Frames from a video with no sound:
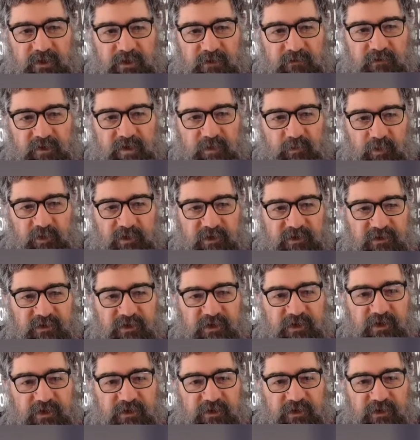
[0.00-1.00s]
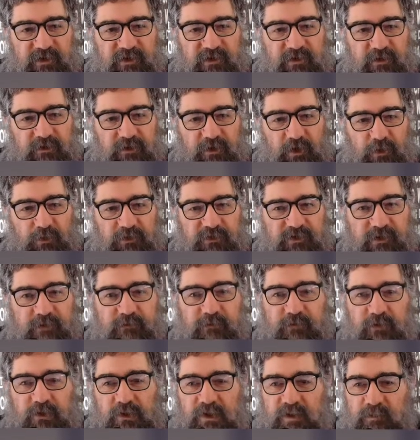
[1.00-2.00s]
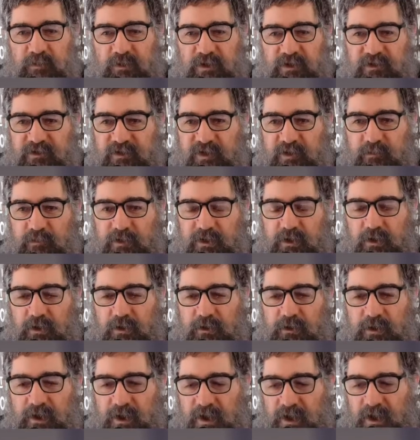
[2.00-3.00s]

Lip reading: and if anybody sees this and knows differently, please let me know.